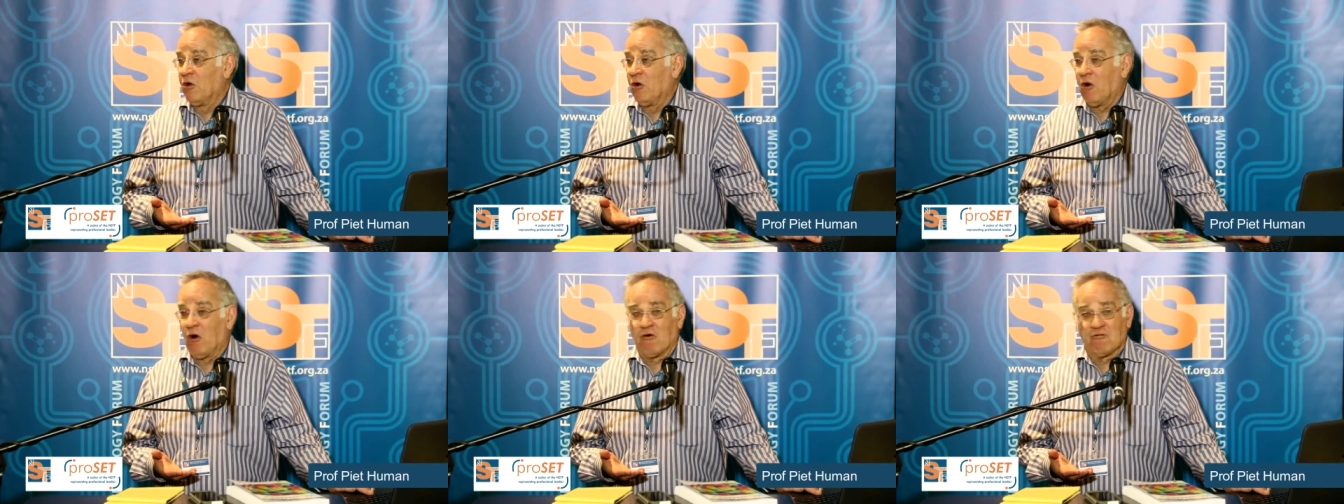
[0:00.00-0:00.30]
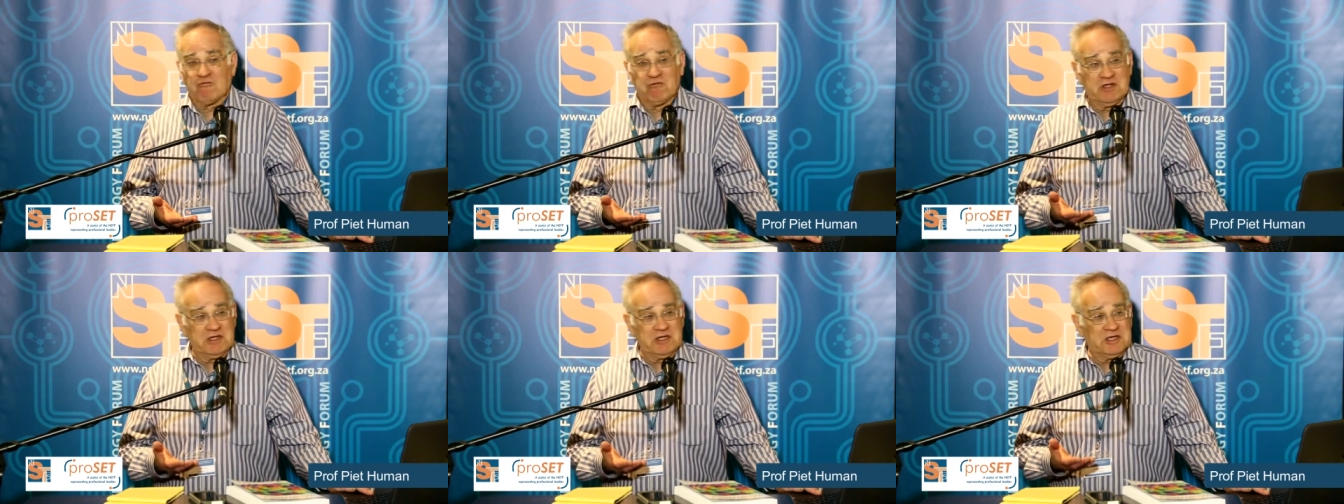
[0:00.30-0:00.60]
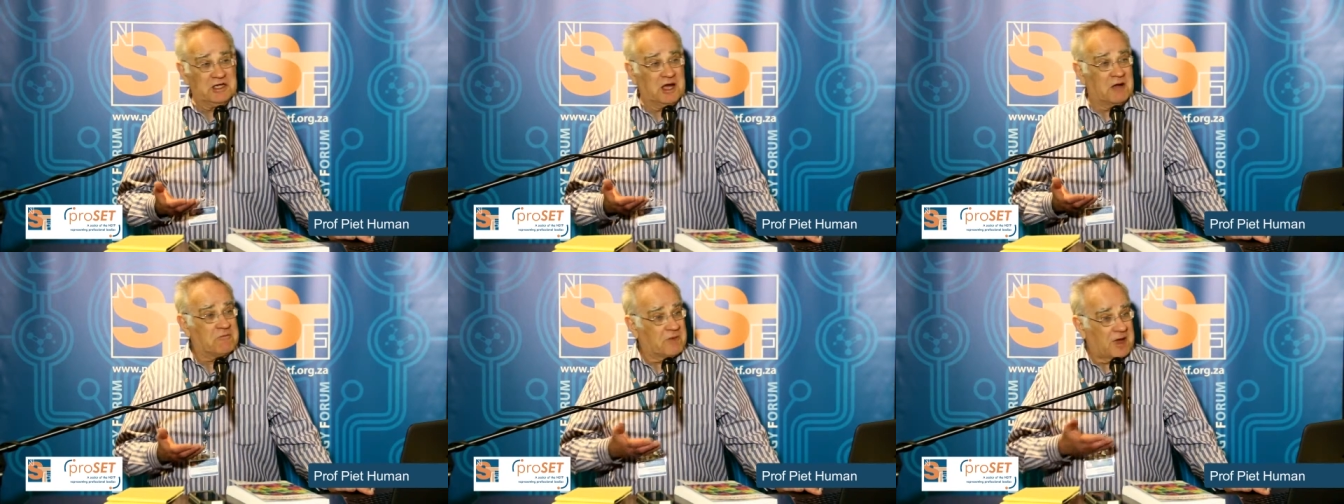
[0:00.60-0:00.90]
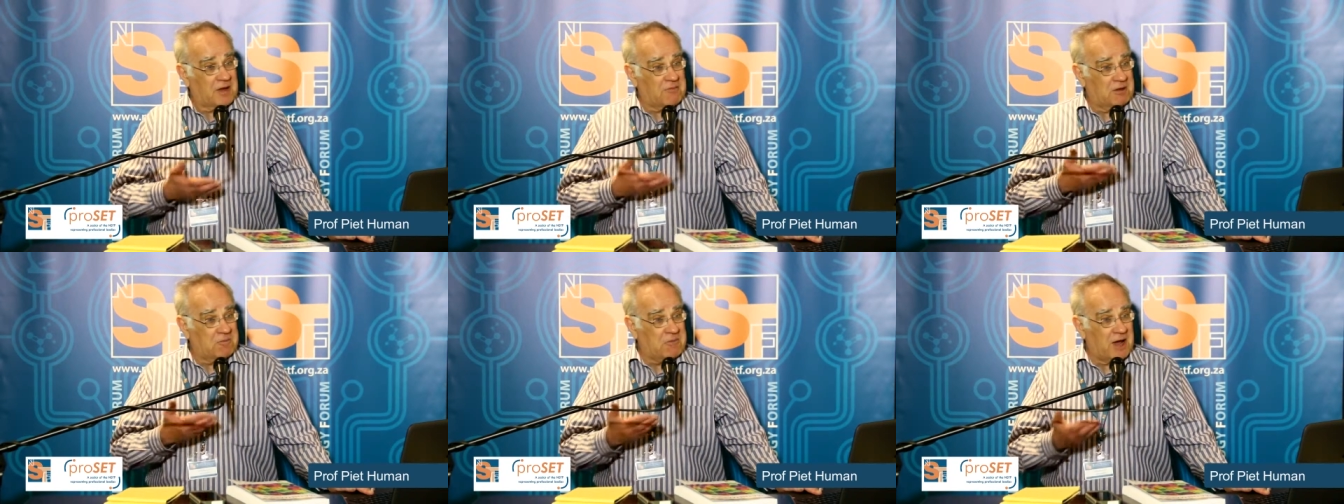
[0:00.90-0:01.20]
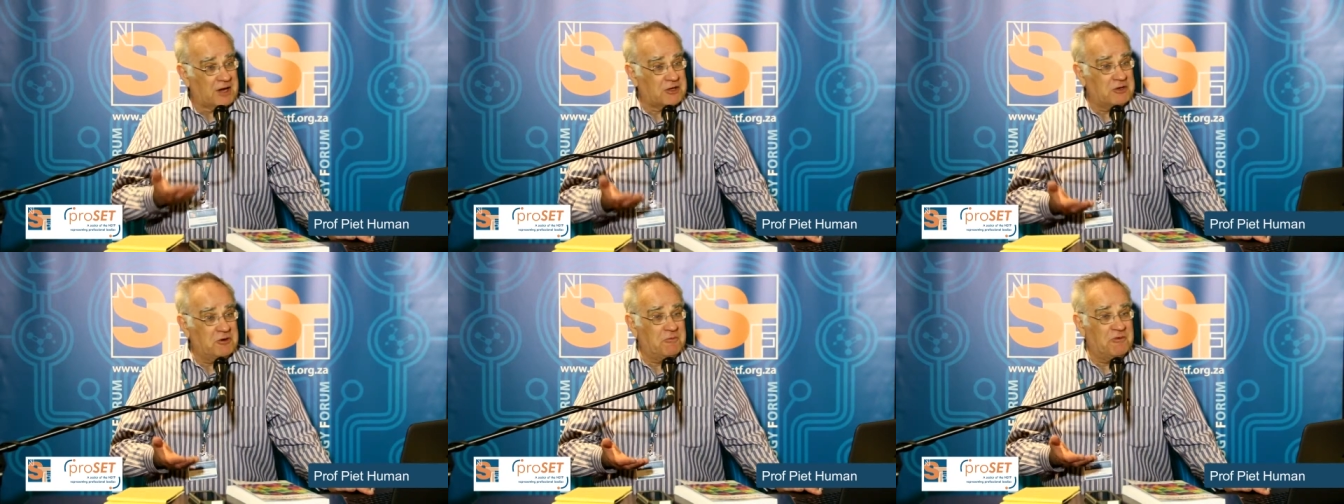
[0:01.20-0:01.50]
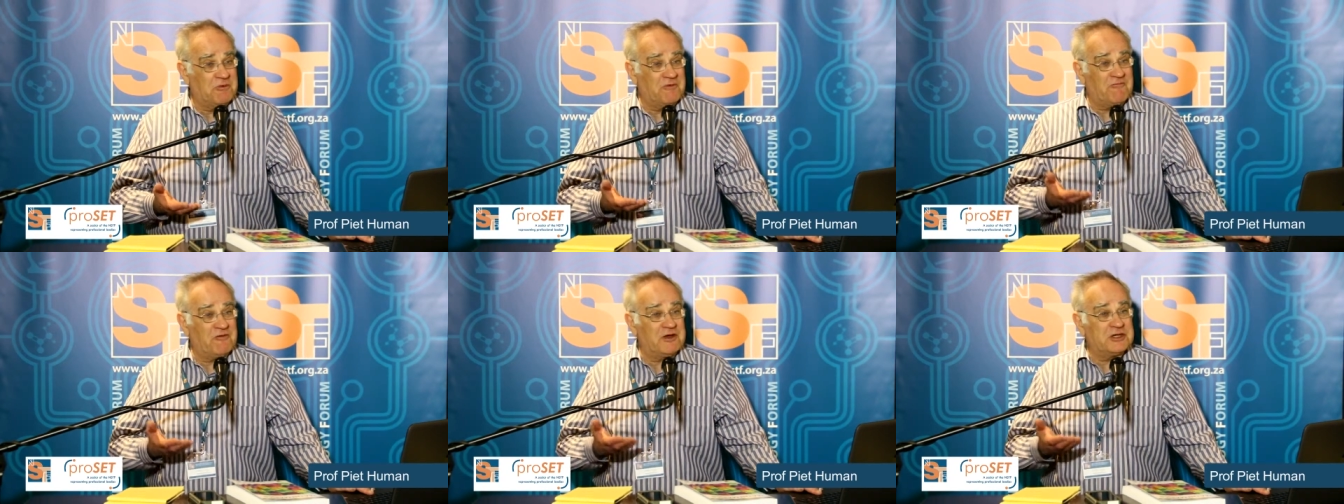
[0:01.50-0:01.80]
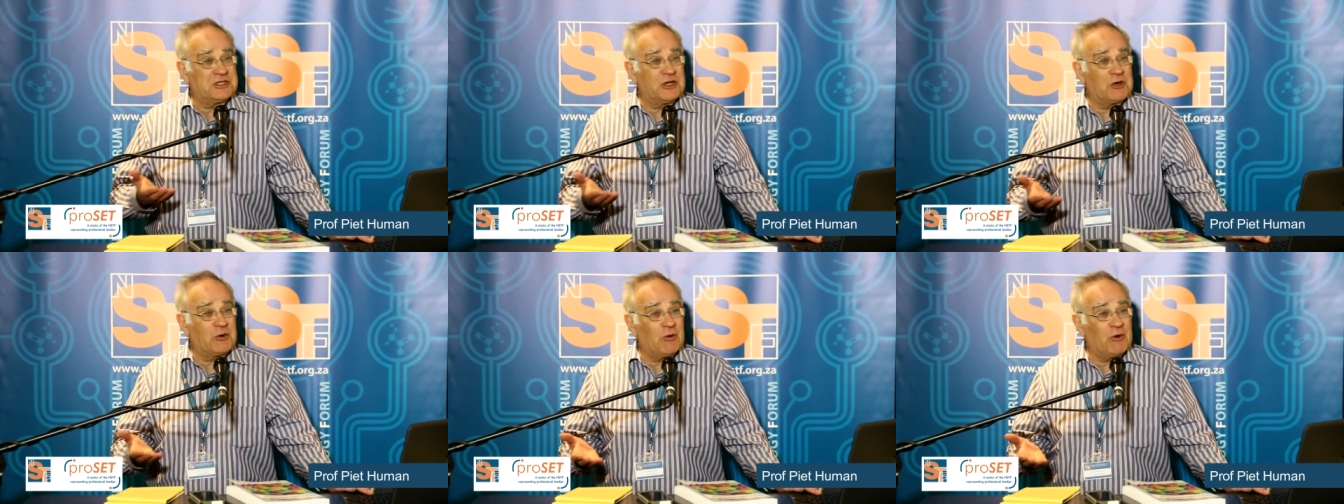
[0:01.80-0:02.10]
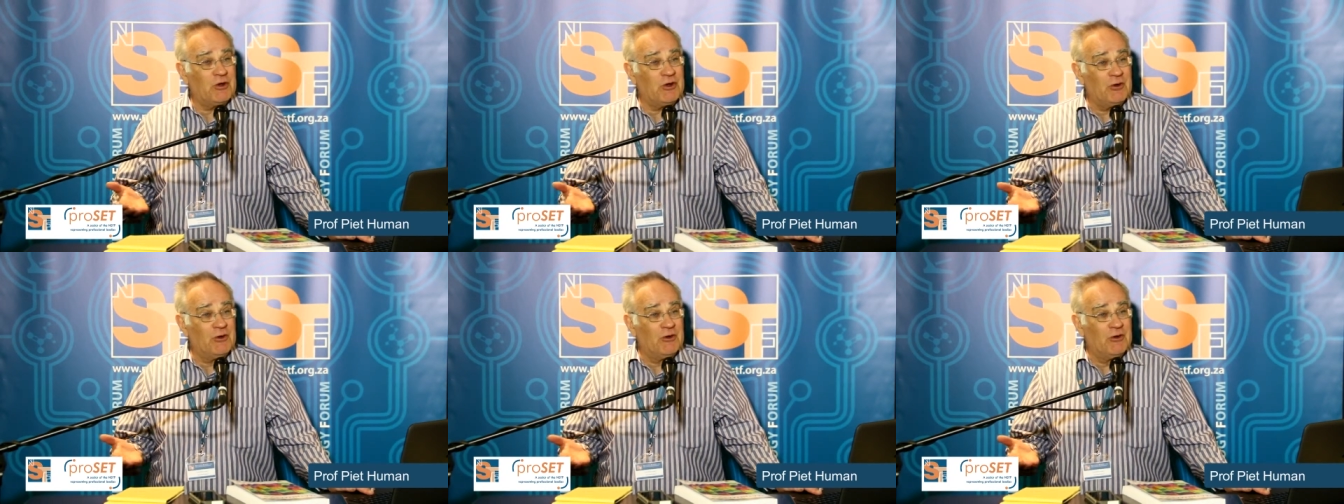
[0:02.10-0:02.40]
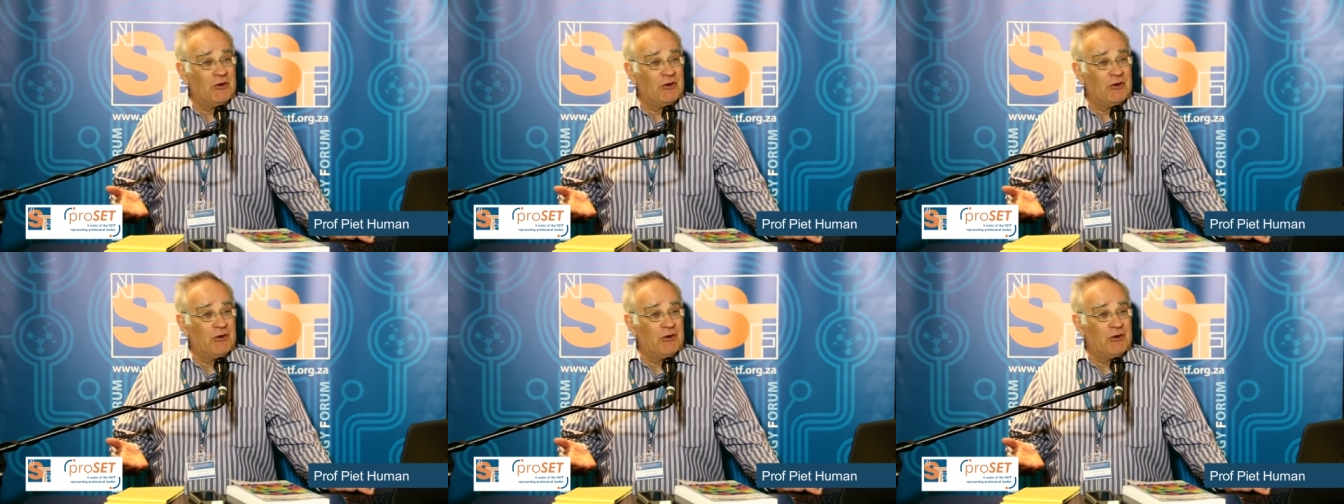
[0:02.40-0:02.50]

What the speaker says: of I'm coming back to Professor Uyu.